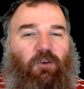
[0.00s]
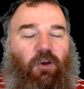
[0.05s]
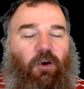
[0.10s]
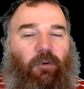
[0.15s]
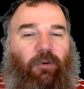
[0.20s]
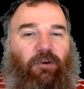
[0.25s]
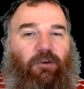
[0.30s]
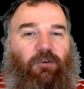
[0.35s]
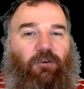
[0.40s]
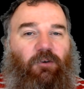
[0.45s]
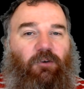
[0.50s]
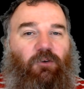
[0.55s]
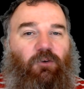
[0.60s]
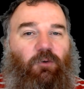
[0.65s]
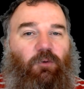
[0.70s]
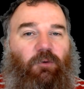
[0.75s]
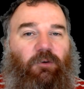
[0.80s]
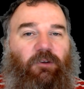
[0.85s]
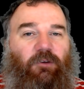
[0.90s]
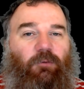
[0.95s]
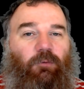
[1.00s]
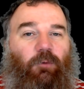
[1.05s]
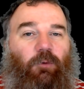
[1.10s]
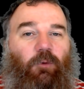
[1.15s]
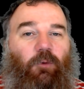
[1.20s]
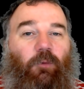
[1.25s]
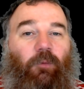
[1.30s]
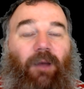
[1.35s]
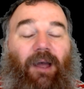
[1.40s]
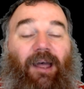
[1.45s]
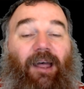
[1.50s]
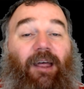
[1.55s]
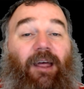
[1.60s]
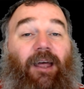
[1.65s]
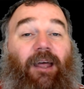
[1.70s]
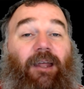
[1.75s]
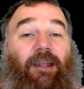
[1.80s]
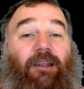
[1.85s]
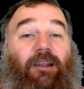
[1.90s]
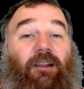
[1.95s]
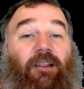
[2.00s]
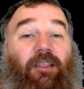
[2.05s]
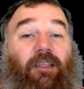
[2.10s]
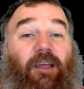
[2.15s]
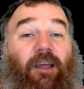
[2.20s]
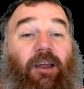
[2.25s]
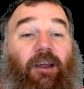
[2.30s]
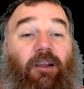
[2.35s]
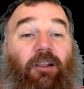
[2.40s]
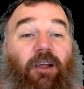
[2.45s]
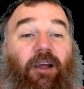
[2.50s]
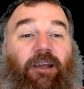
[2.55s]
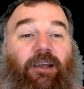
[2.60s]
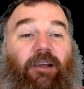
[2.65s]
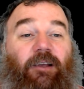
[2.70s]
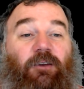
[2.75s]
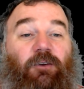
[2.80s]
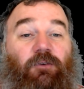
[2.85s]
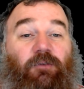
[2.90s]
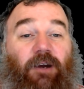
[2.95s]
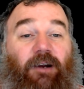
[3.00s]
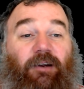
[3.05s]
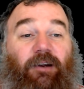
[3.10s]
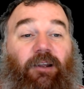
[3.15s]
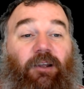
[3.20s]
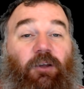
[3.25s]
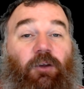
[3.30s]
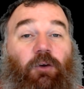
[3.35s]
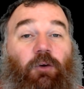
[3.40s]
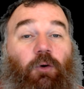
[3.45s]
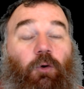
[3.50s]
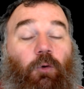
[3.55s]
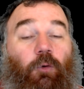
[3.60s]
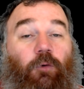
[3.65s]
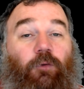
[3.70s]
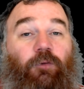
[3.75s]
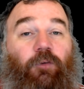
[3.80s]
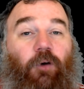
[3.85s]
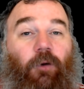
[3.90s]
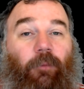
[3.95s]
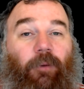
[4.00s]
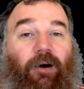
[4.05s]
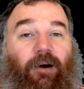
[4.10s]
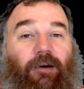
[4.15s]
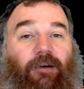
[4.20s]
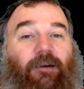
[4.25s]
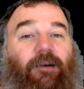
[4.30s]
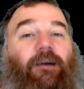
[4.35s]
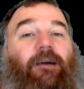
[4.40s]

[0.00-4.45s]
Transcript: go into Julie's room and they're extracting goo from her.